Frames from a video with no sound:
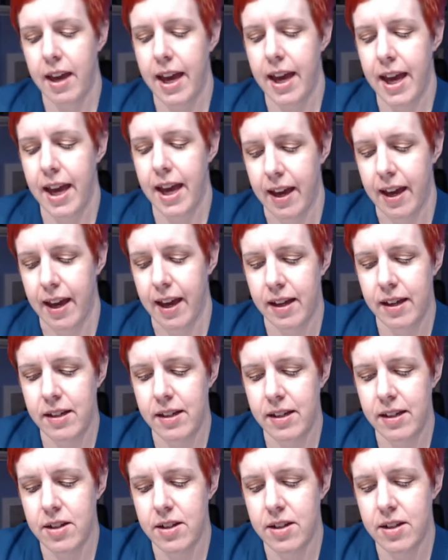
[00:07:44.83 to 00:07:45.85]

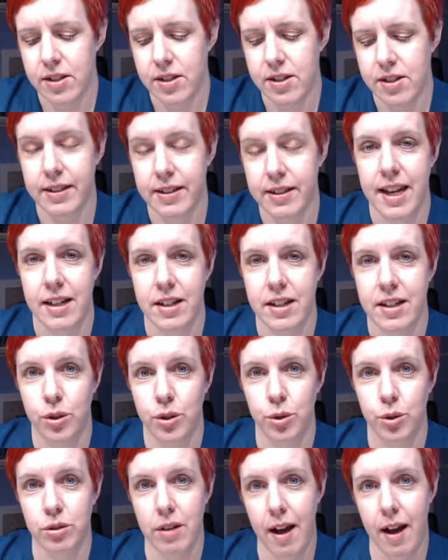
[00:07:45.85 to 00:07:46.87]
And I'll just let it
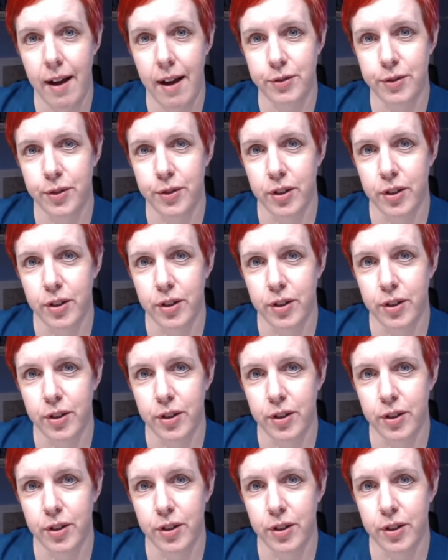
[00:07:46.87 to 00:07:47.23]
cool off